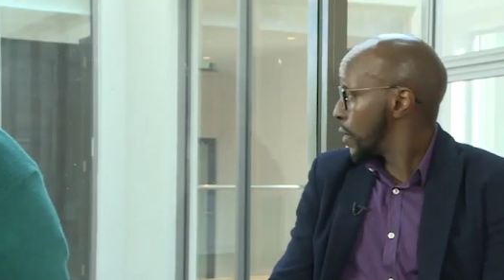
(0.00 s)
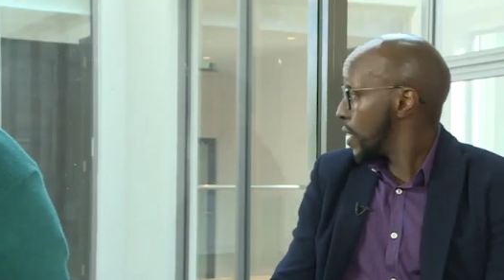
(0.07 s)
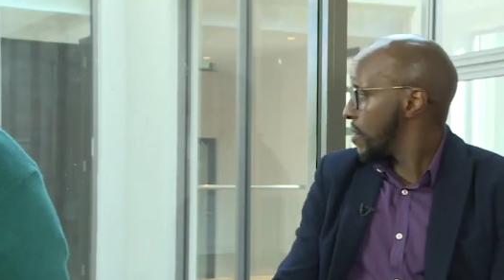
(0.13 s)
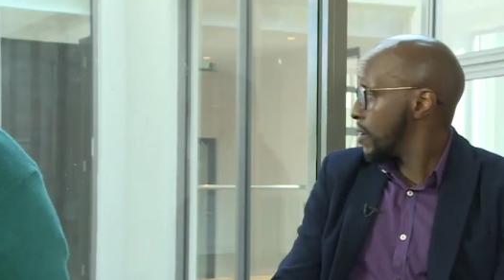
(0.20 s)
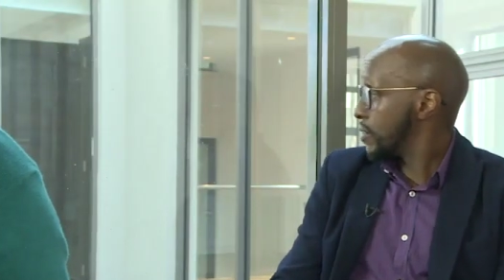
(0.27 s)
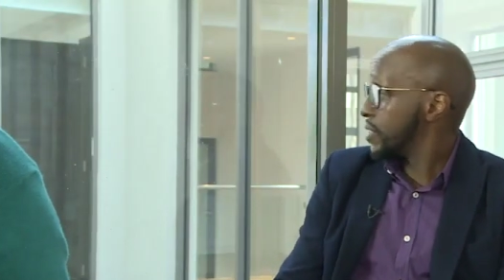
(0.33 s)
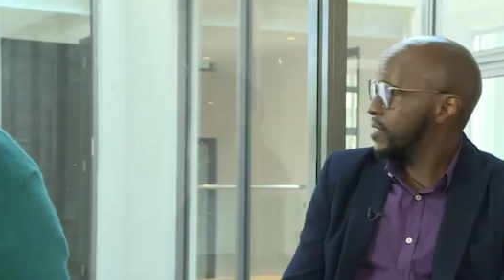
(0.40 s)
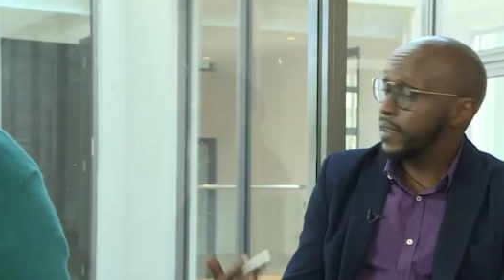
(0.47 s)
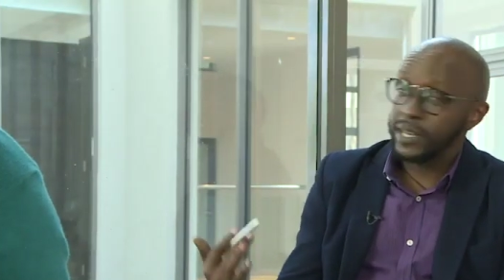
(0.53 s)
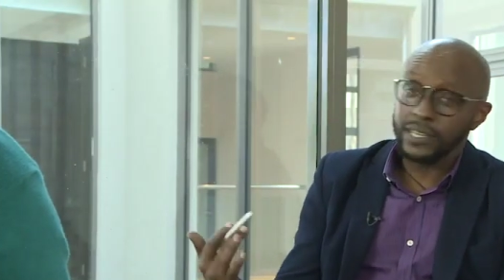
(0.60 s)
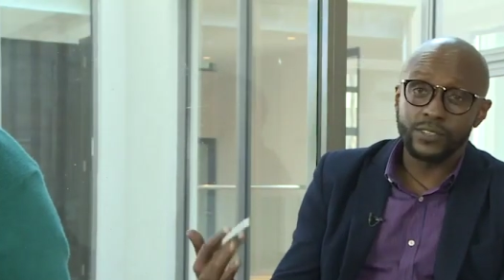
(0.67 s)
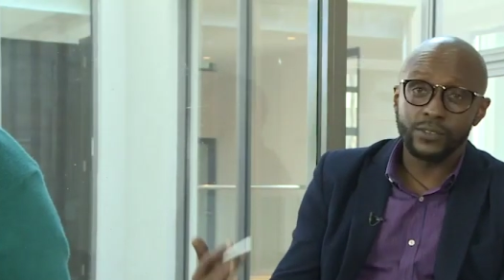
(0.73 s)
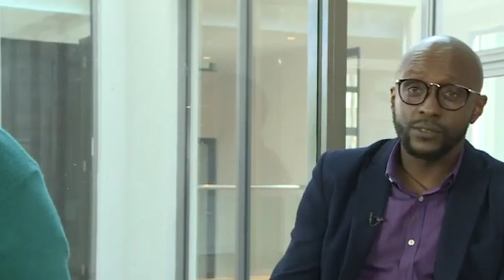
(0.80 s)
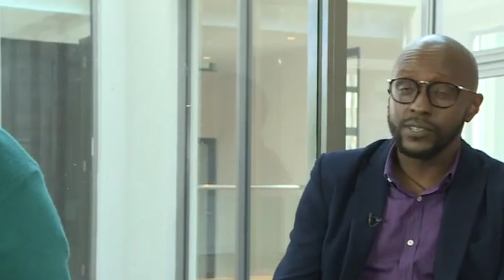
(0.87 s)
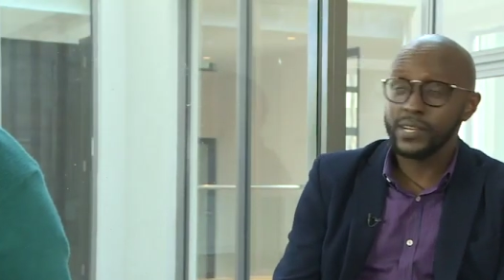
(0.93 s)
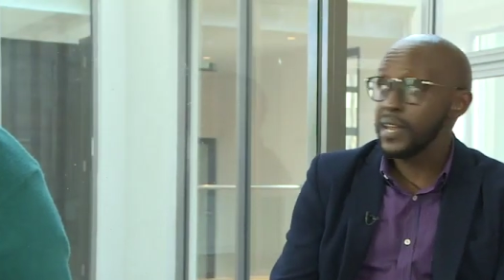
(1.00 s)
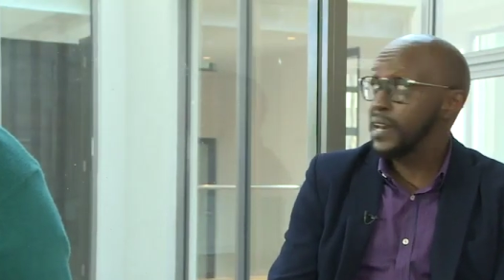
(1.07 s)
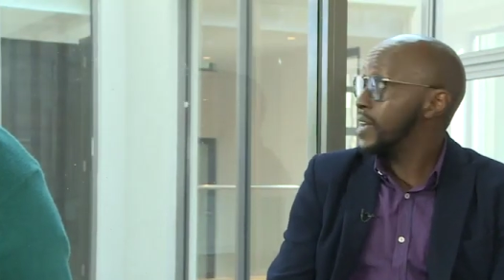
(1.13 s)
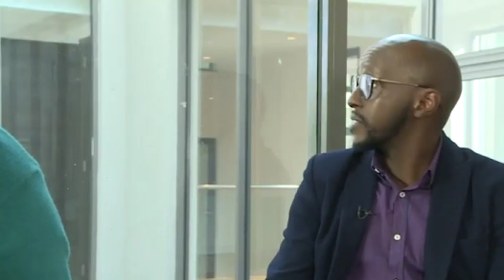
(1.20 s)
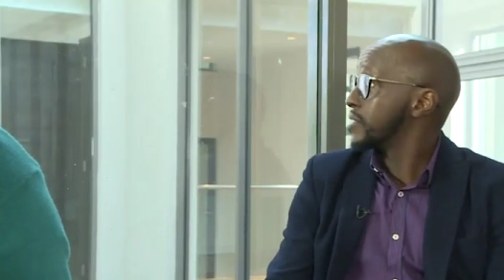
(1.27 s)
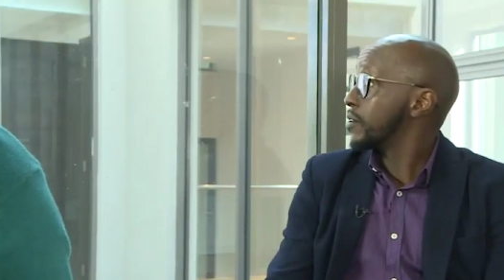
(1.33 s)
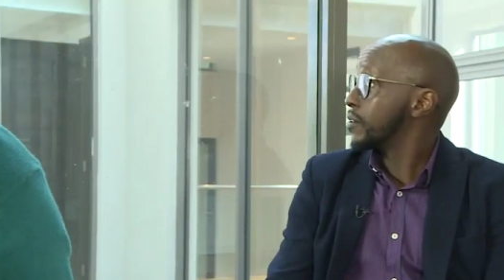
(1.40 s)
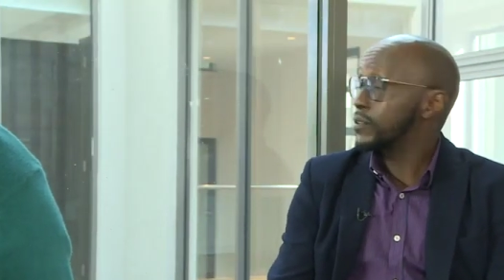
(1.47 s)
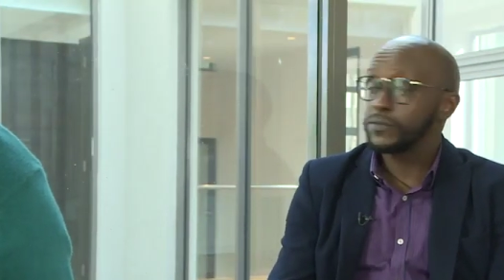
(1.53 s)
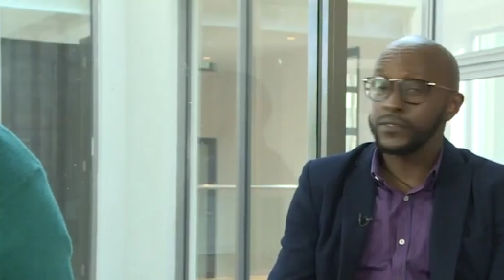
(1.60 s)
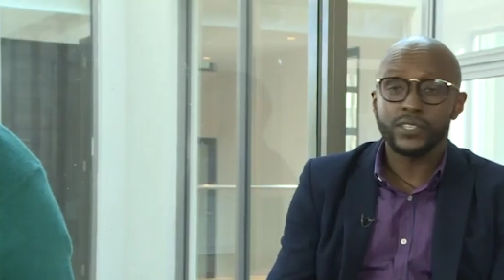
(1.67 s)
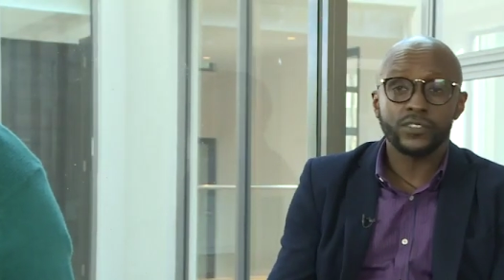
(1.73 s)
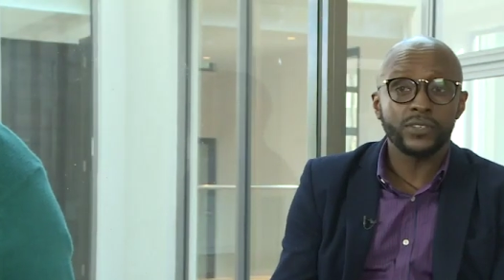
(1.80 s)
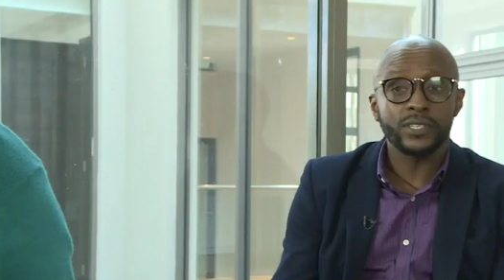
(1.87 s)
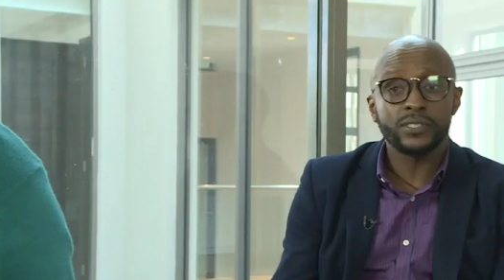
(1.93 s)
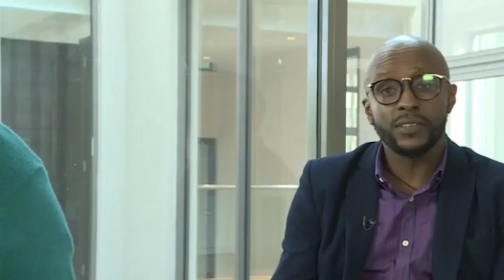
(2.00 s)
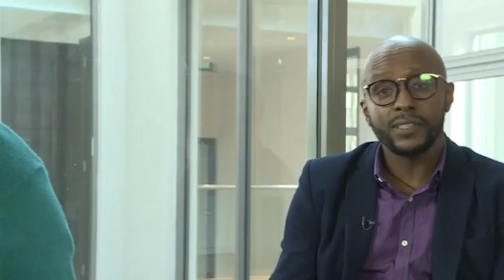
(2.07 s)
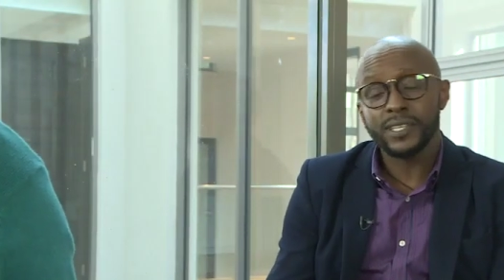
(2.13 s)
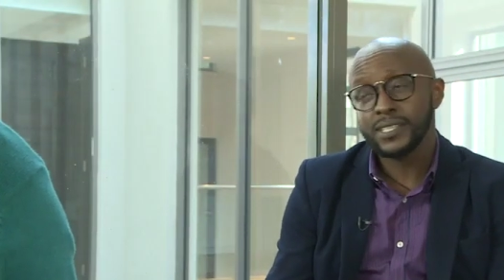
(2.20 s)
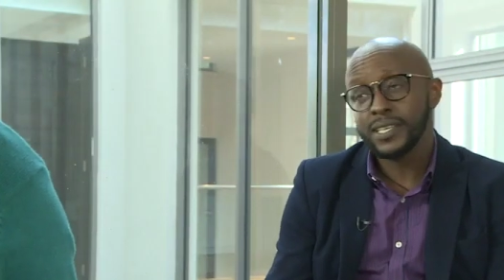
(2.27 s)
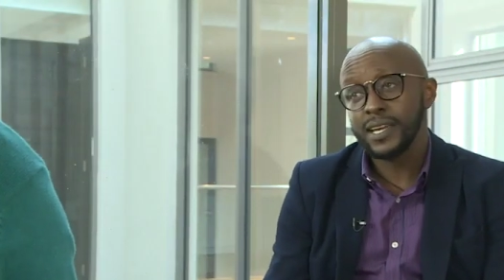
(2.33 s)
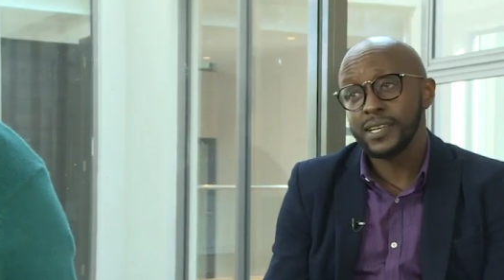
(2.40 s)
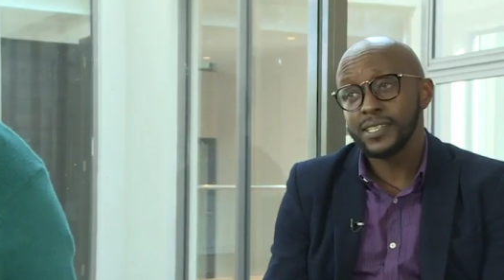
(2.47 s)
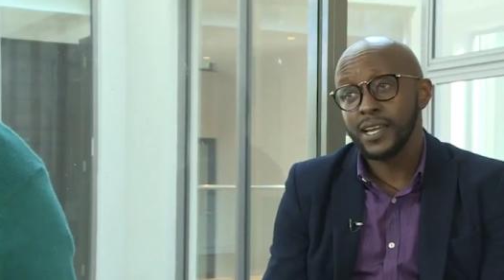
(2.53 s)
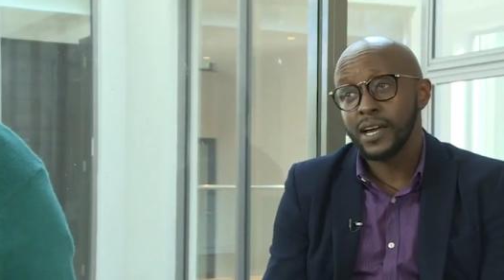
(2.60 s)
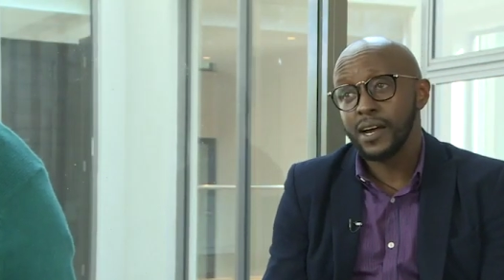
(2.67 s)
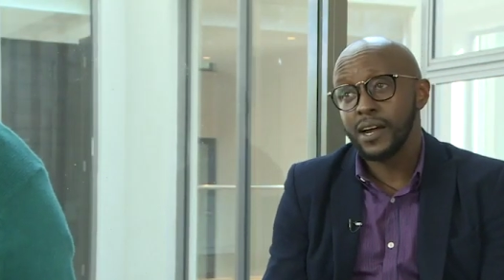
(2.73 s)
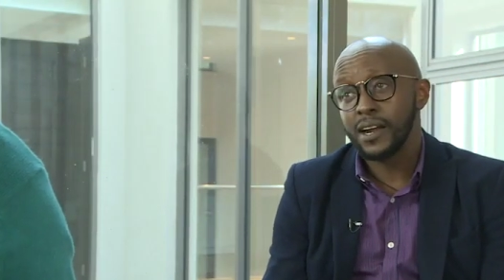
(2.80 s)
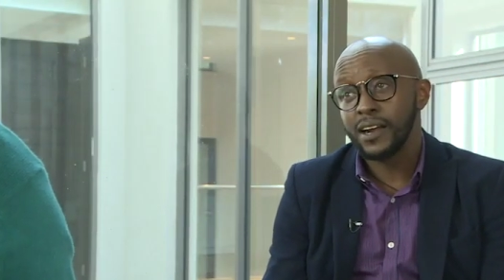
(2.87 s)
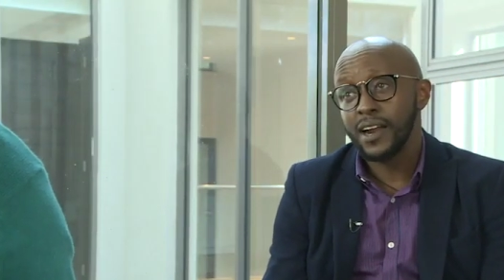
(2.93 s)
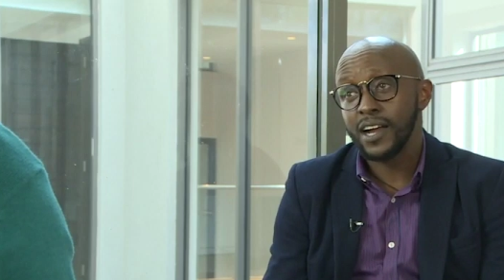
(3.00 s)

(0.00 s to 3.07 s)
around the site, you'll realize a lot of the trees on the site are